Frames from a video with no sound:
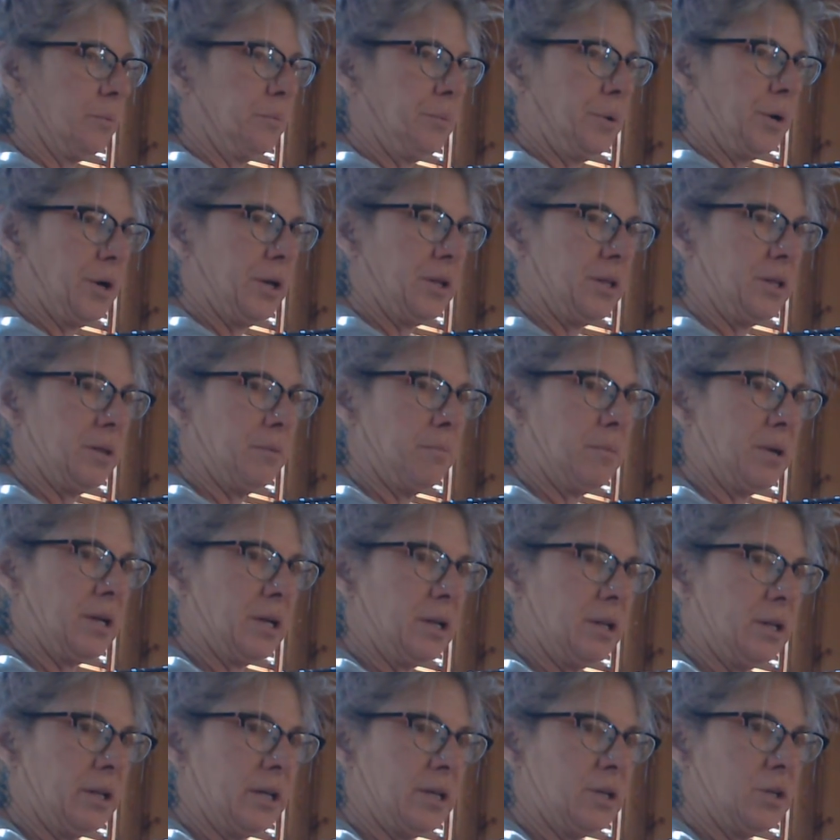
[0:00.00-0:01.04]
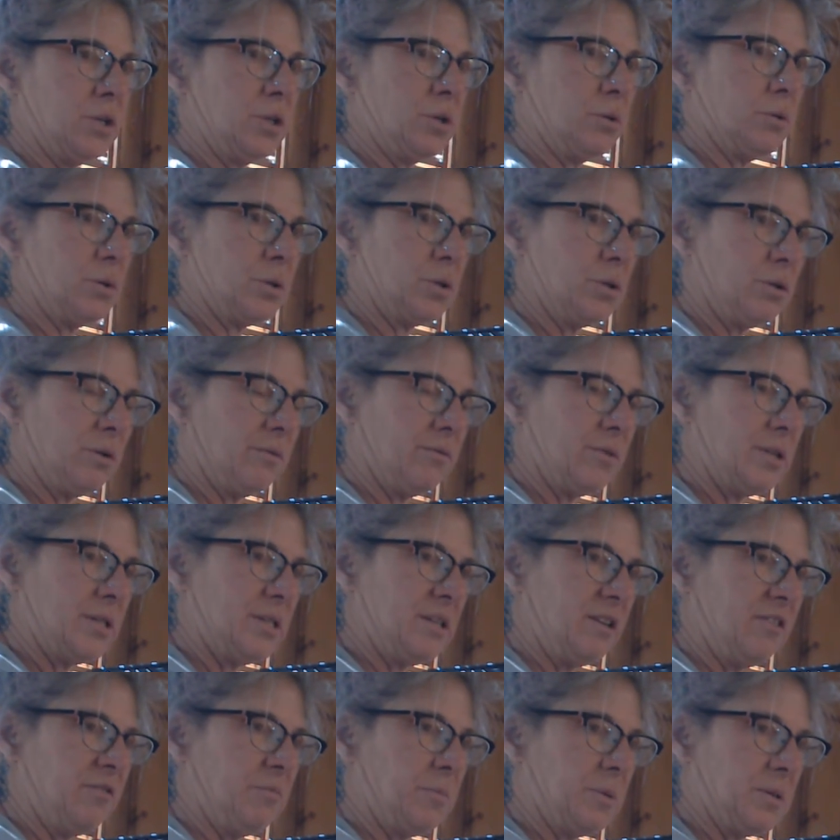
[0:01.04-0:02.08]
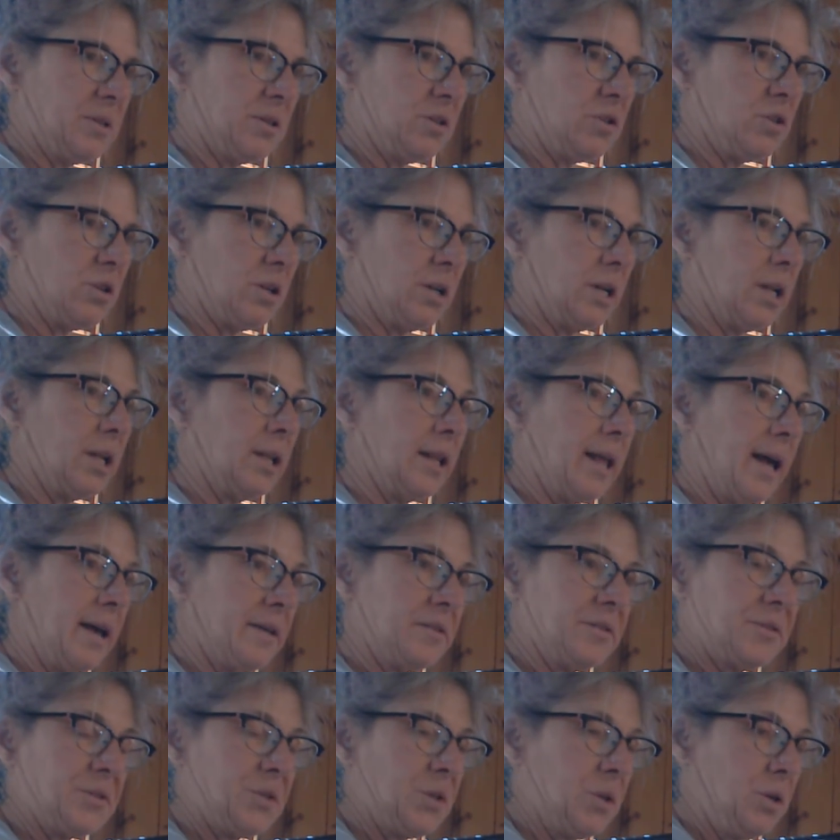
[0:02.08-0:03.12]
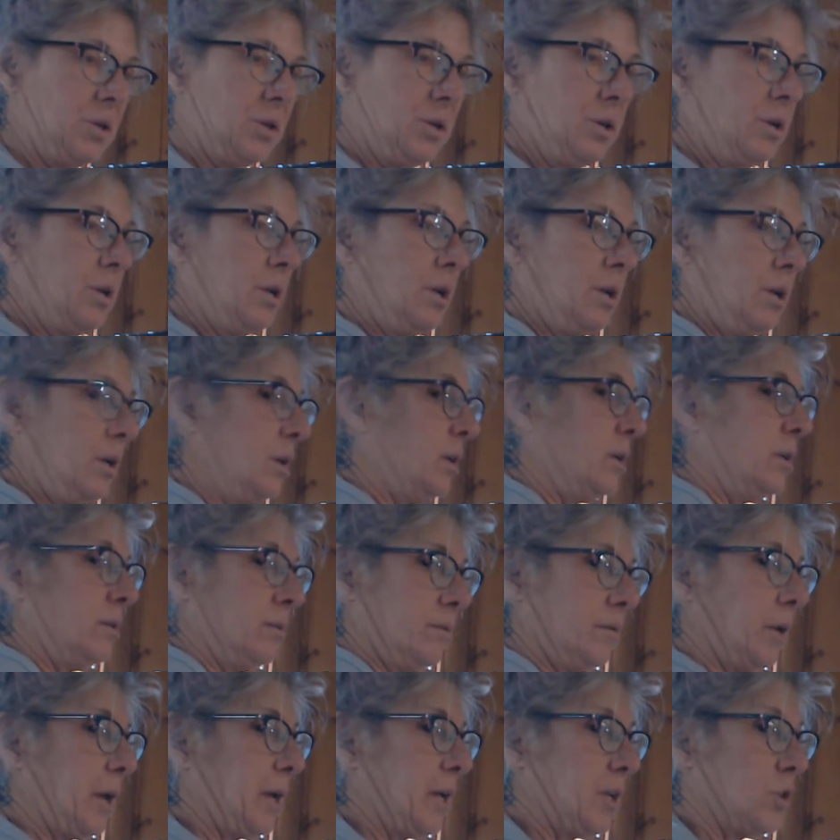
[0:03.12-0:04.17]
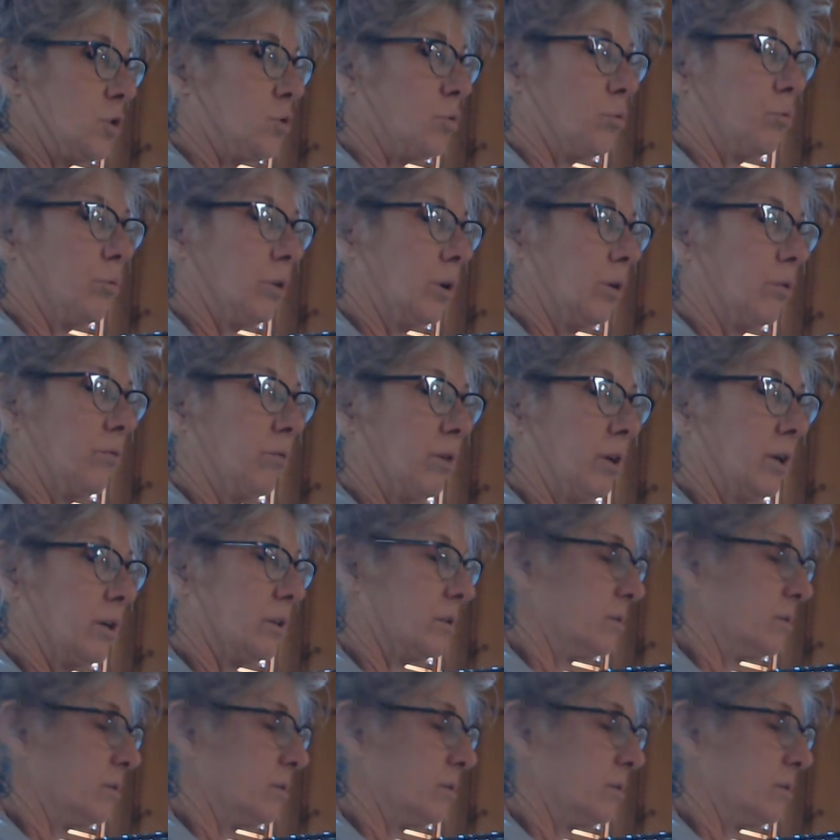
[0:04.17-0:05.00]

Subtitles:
put the middle into a serve receive position unless like it's real